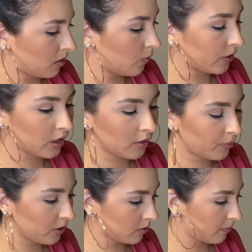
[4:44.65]
We're gonna
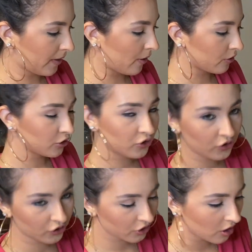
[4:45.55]
put powdered
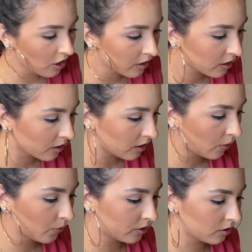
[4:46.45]
sugar on it, and
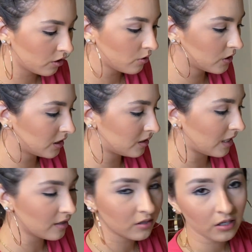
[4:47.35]
we're gonna use the
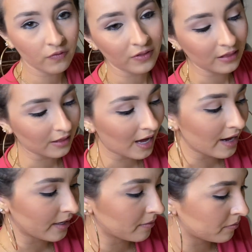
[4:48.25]
zest of
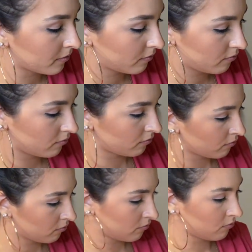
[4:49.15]
lime.
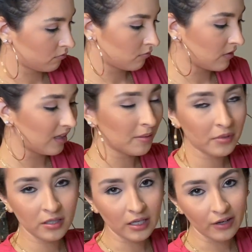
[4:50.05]

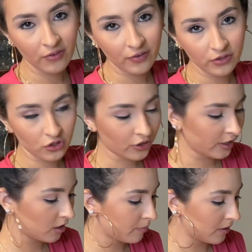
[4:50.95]
Lemon, I've never tried
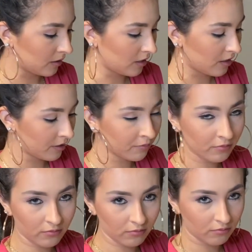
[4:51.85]
it, but lime
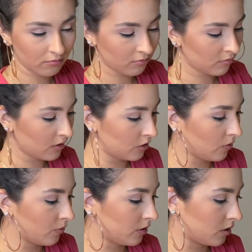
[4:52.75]
is
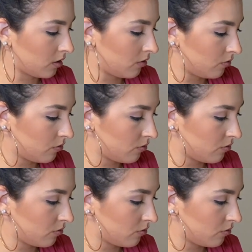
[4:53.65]
what we're gonna use.